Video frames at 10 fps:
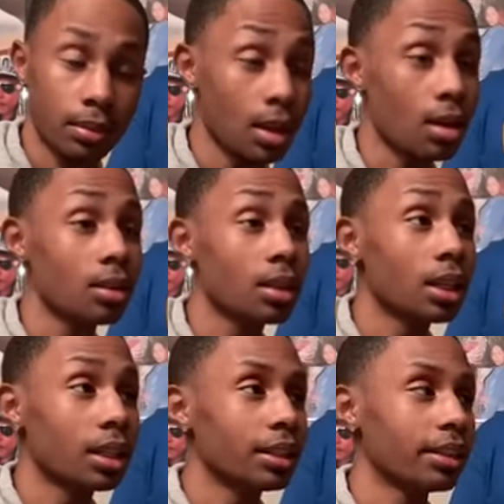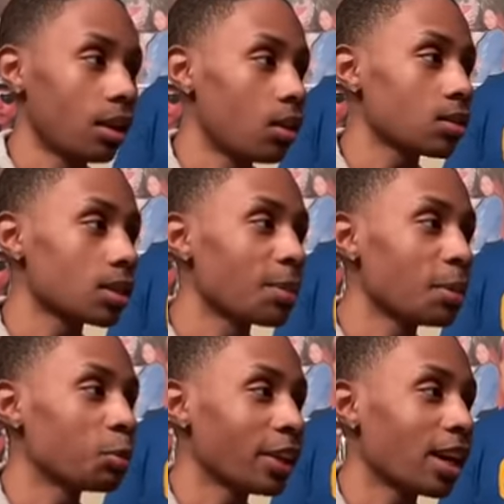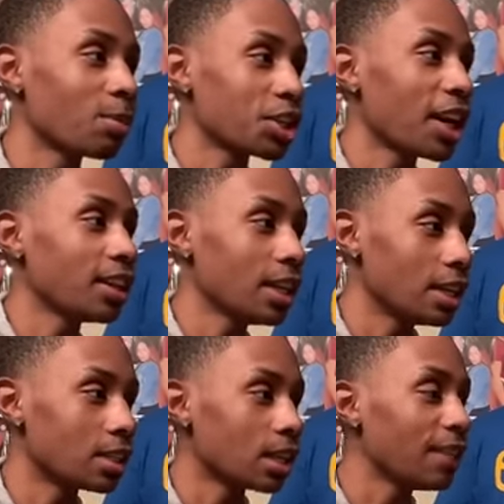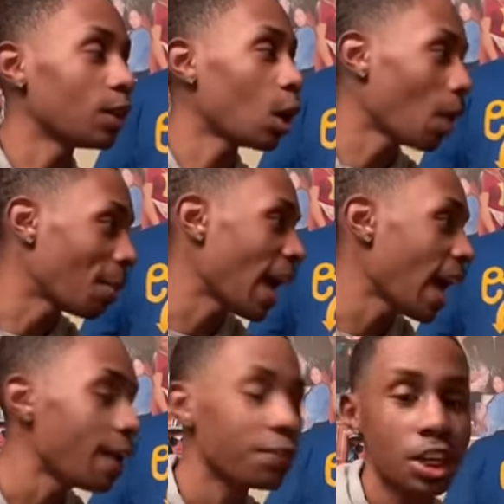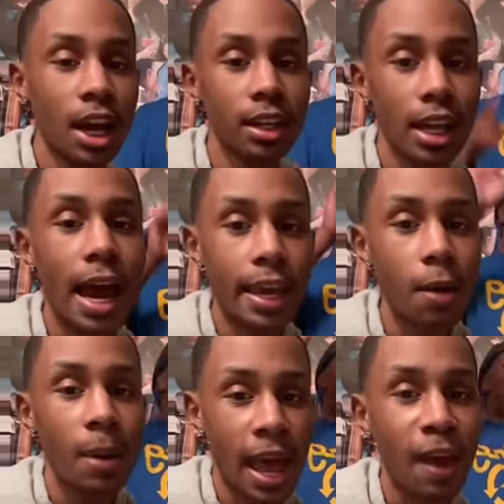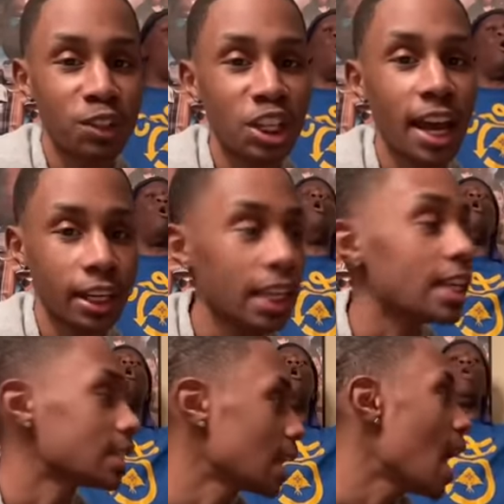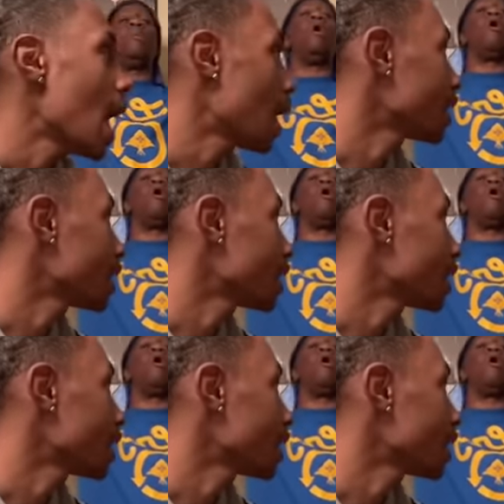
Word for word: No, Jackass. No, some people think I'm Chinese, even though I'm half no, no, Chinese. Wait, I am half Chinese. Hold up,